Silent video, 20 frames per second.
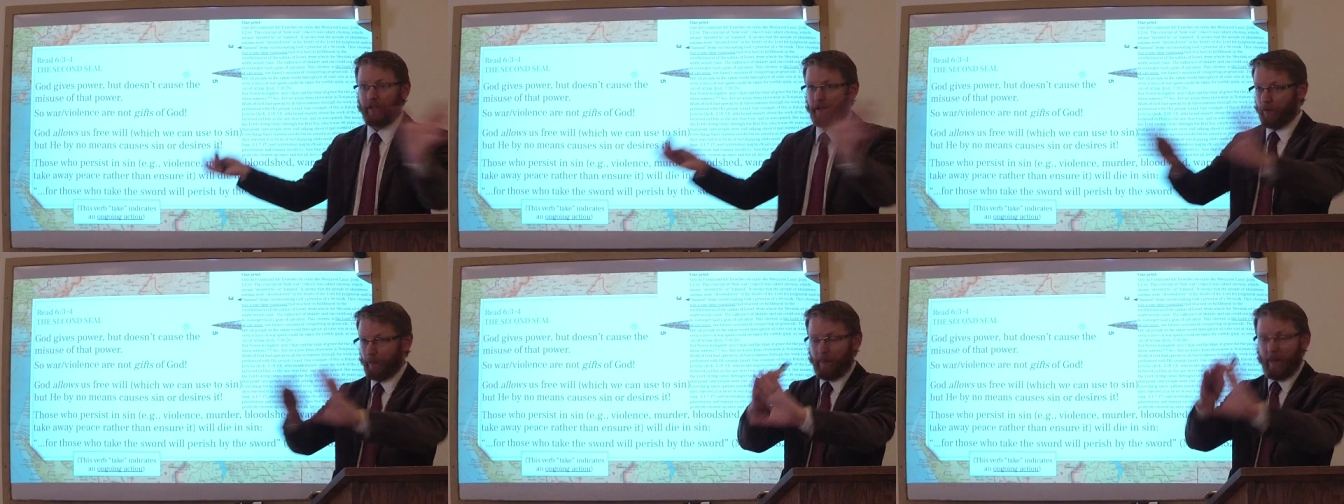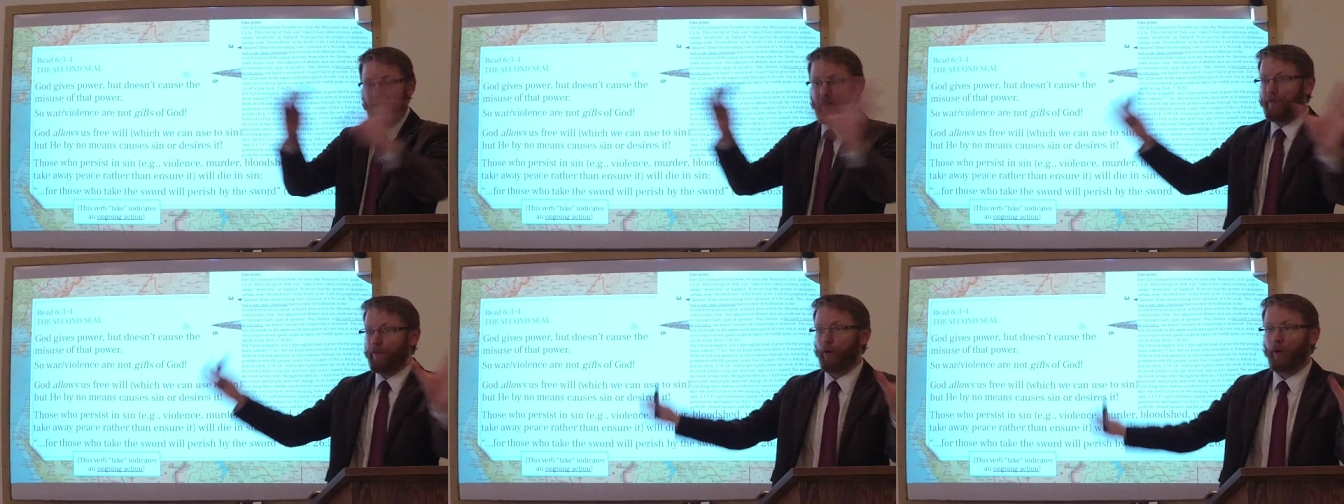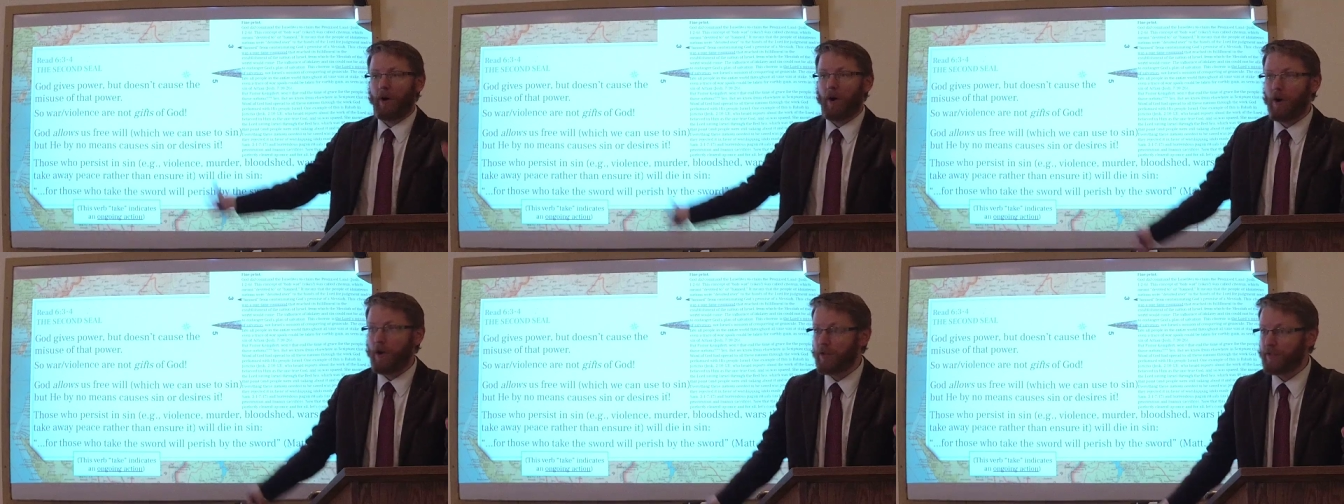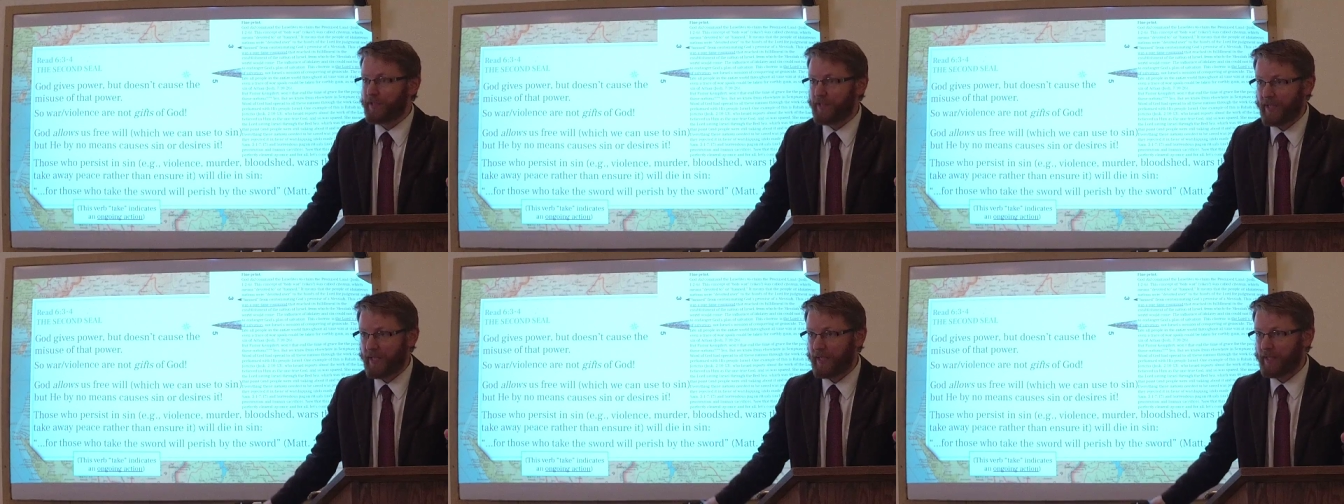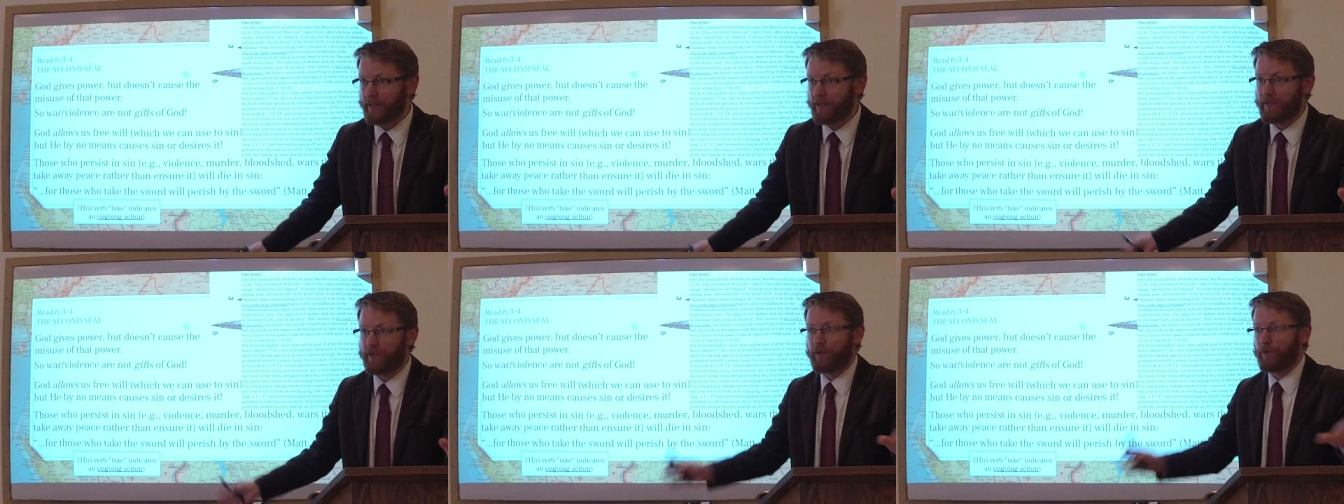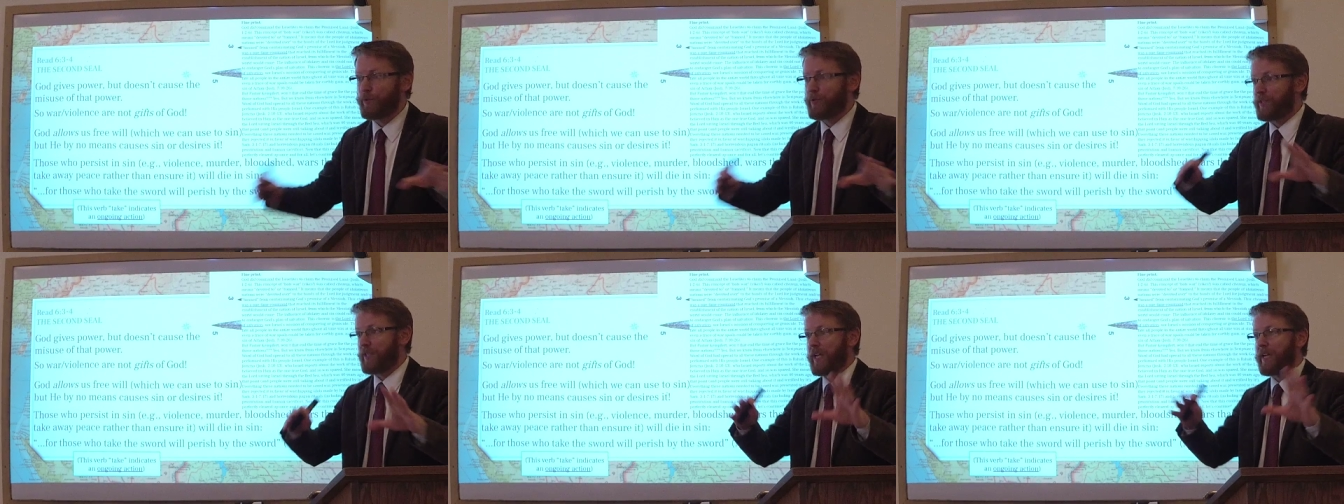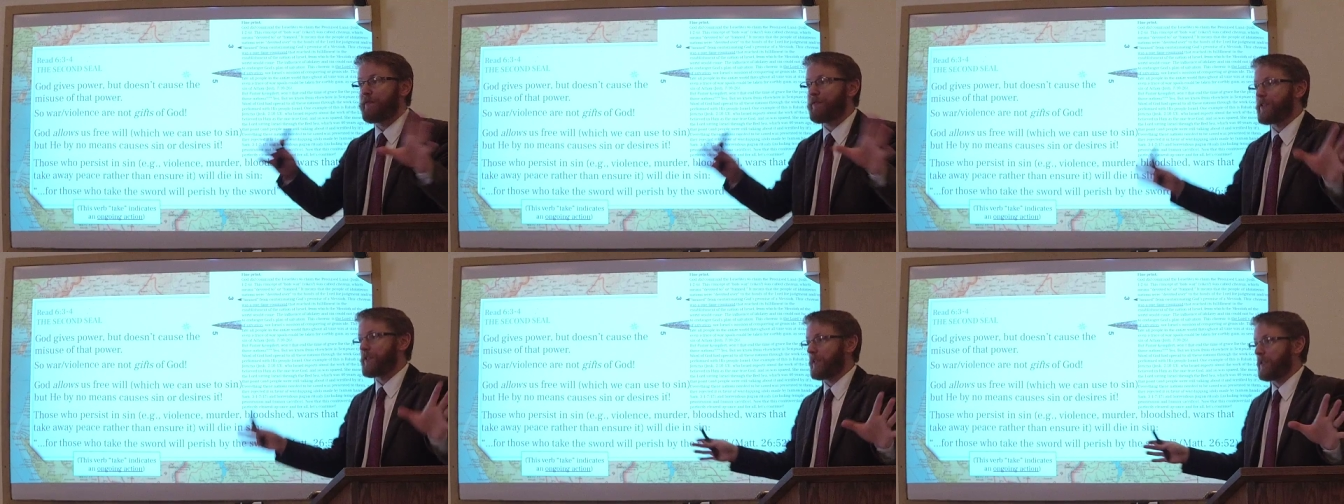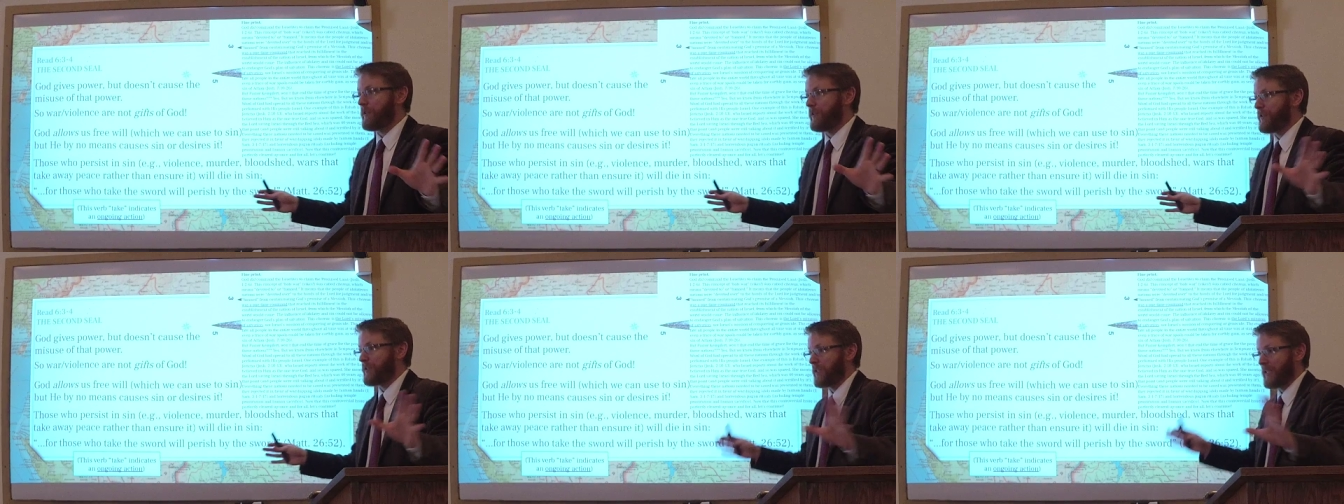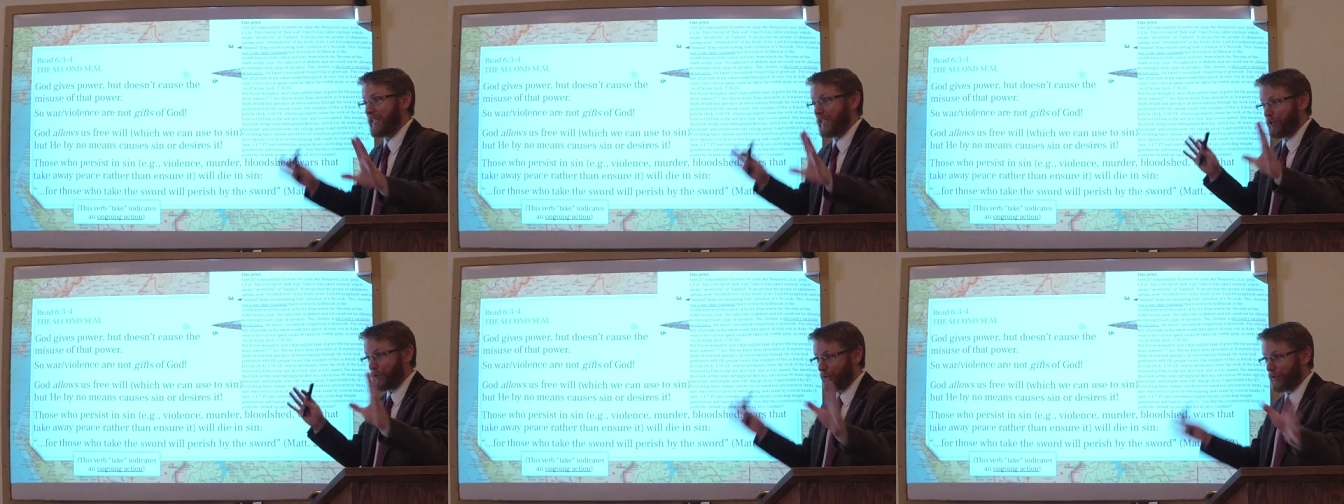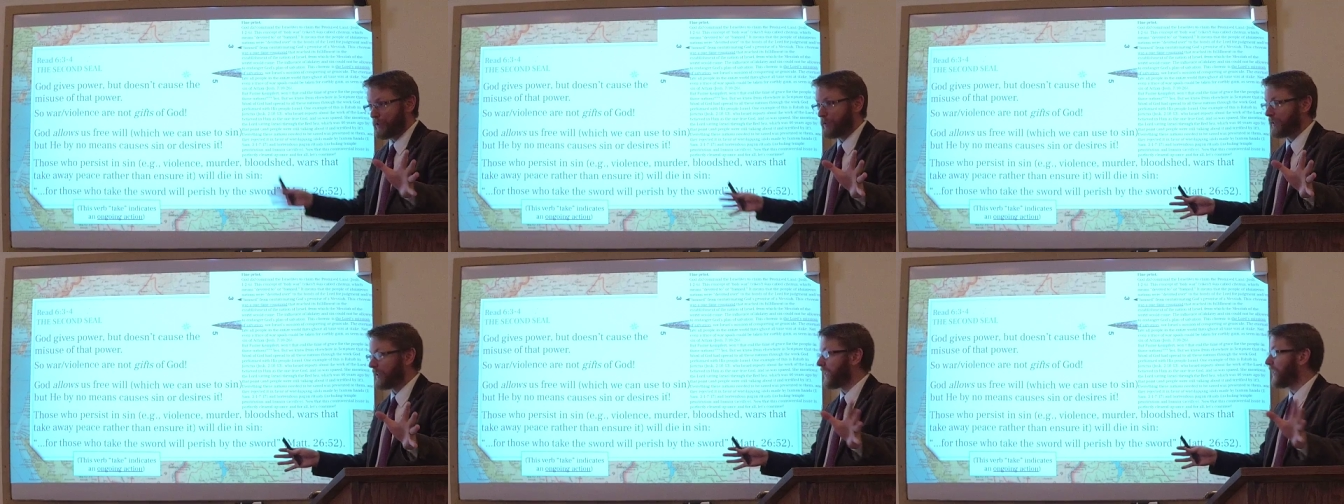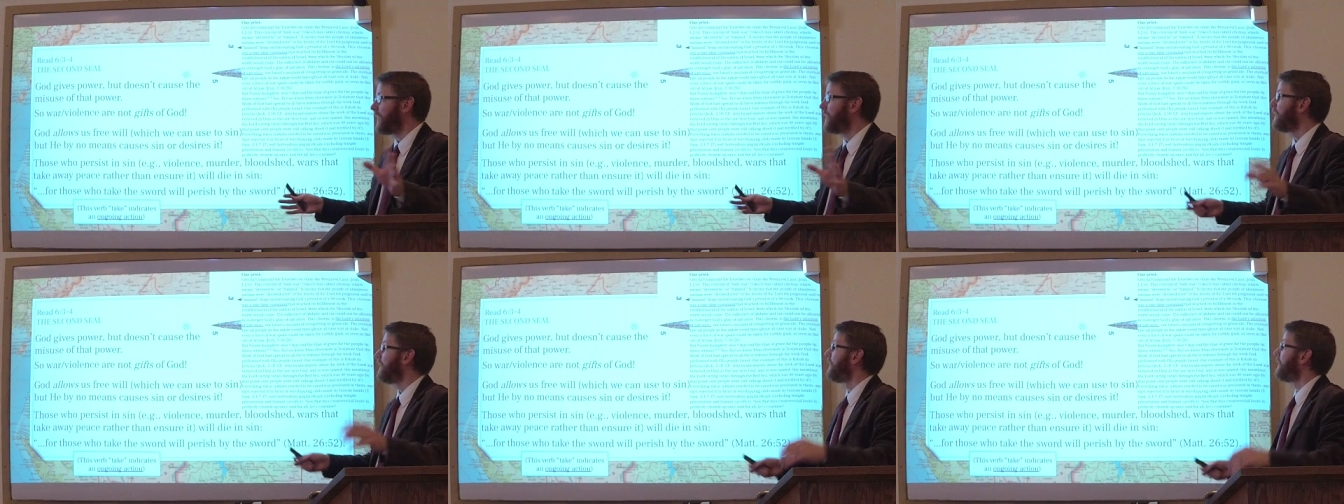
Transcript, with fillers: you know, pay for all sins, to save sinners eternally,